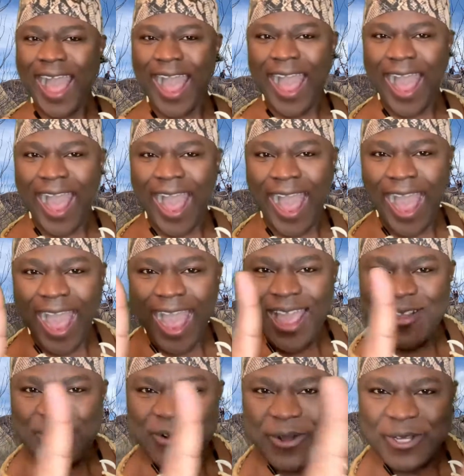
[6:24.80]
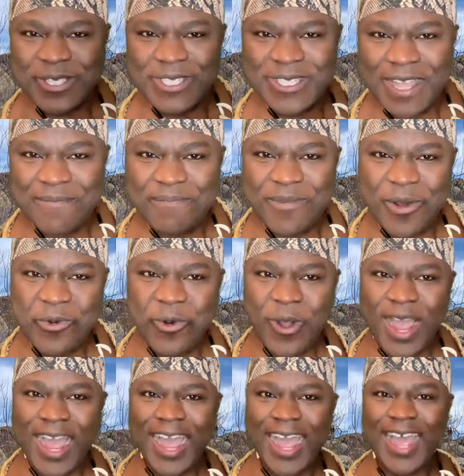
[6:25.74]
I was number
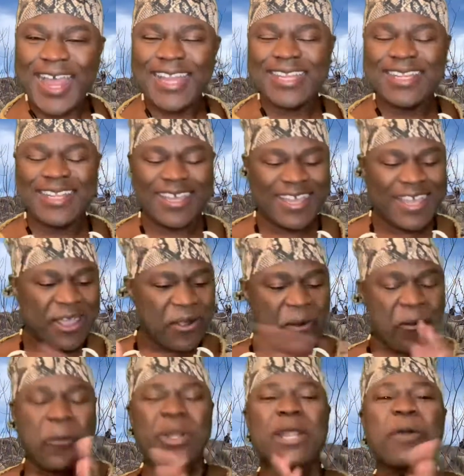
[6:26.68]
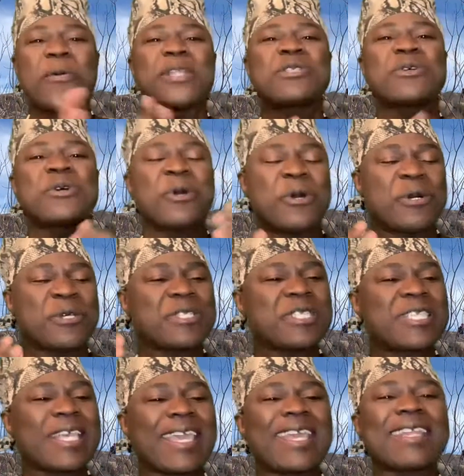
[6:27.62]
one. When I went to
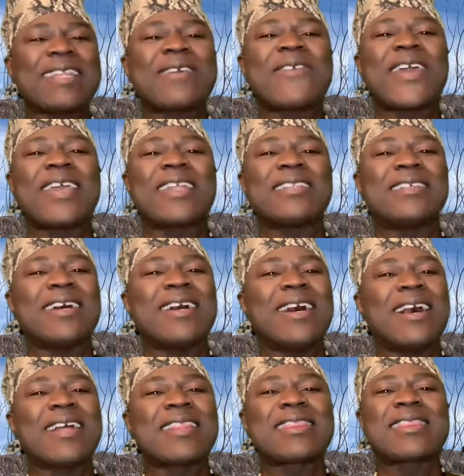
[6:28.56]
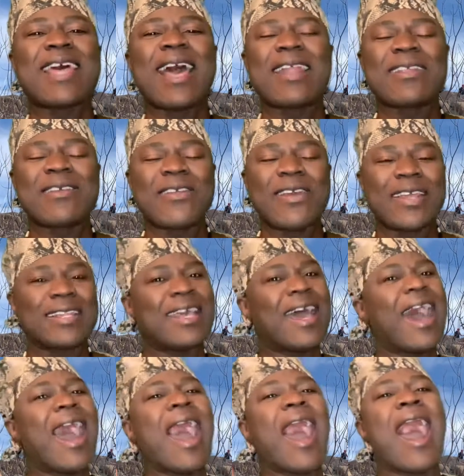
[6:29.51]
second grade, third grade,
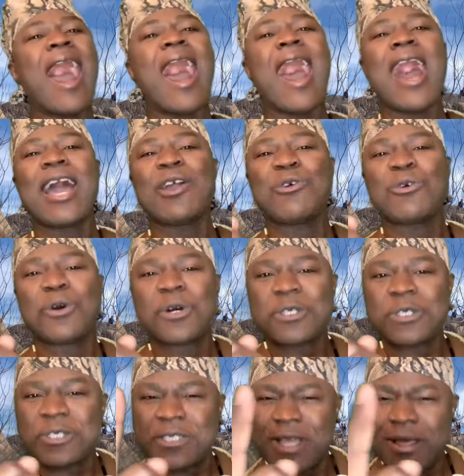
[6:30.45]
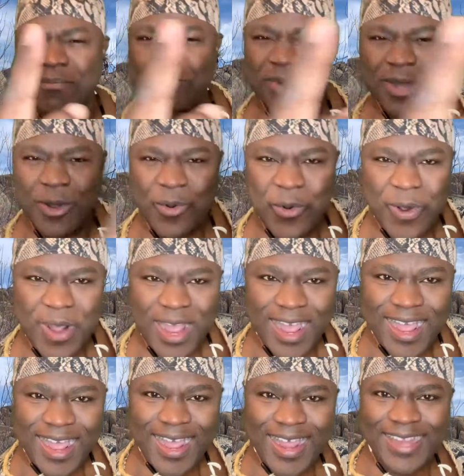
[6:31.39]
I was number
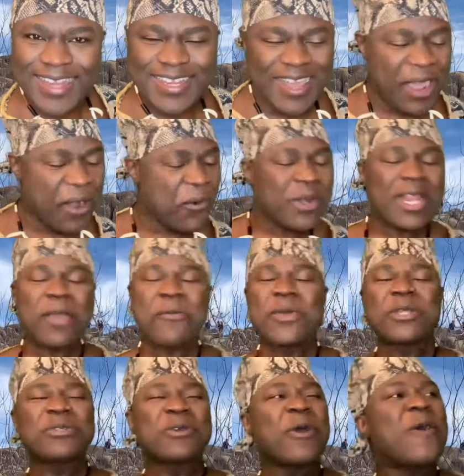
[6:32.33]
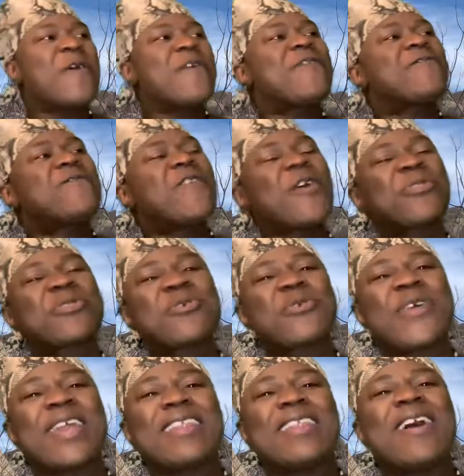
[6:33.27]
one. When I went to fourth
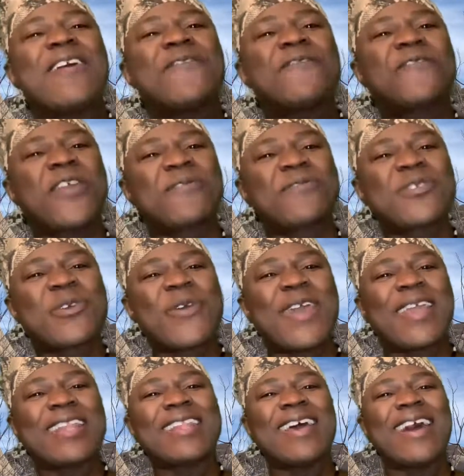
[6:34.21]
grade, fifth grade,